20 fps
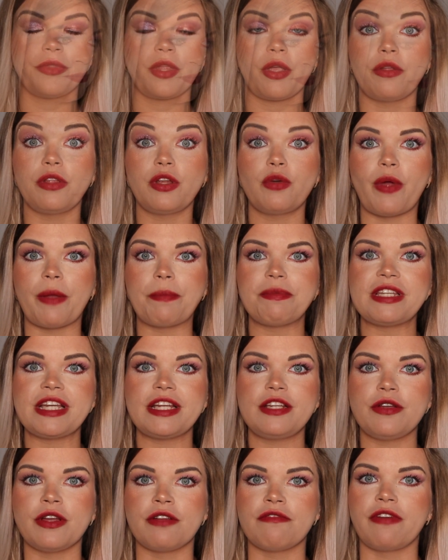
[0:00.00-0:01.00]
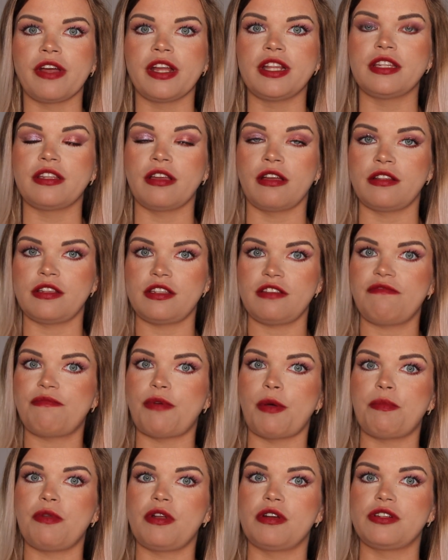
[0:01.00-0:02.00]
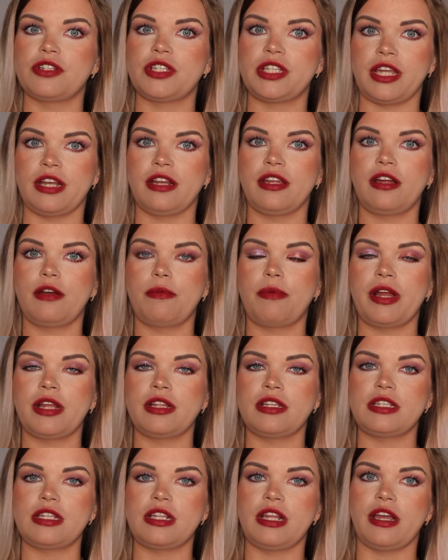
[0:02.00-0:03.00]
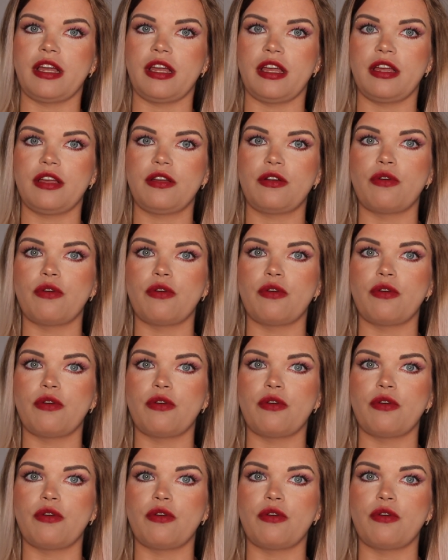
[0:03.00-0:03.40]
On their website you can find tons of popular skincare brands like